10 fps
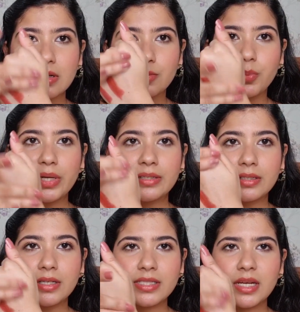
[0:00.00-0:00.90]

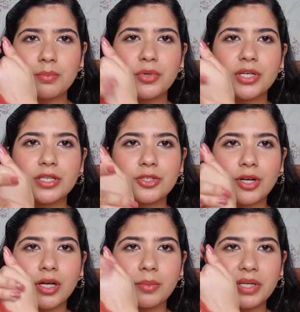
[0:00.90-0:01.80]
winters, and I'm pretty
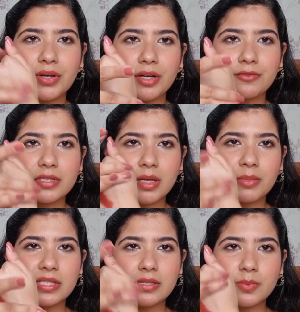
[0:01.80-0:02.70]
sure it will be great for
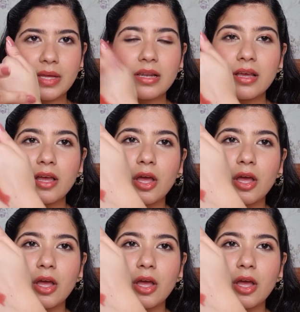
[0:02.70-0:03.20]
summers as well.